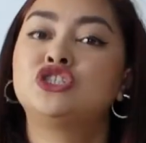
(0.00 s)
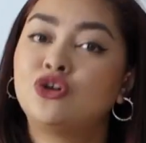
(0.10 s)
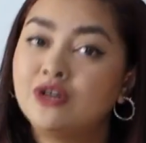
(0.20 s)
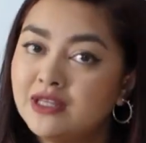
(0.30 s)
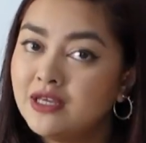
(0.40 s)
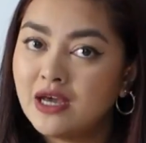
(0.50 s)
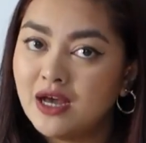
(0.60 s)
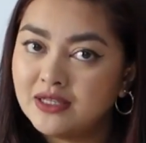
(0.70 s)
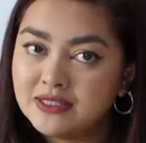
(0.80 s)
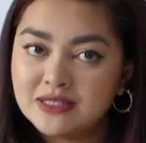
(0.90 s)
showed her the
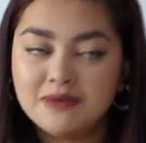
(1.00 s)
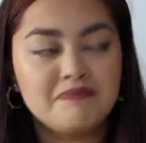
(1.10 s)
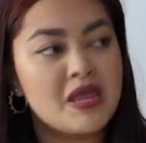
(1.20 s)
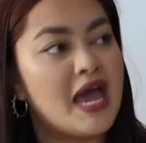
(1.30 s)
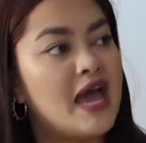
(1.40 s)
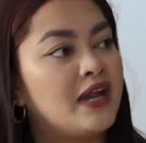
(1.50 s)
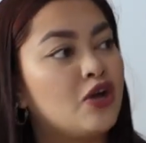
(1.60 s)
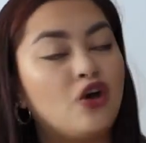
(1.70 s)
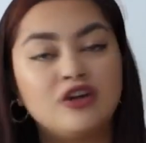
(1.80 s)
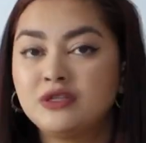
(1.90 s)
yarns and
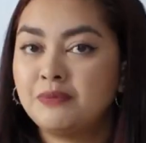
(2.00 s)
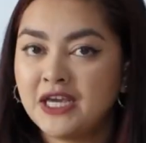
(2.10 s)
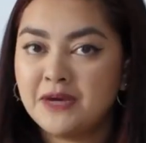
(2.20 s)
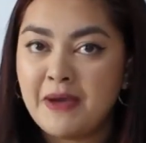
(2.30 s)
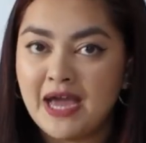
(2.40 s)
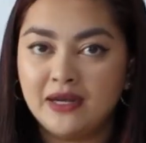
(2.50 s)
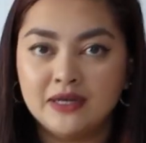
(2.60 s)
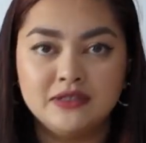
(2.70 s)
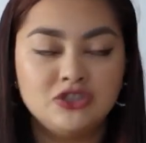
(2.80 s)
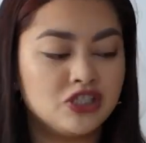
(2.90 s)
I got her to pick a pattern.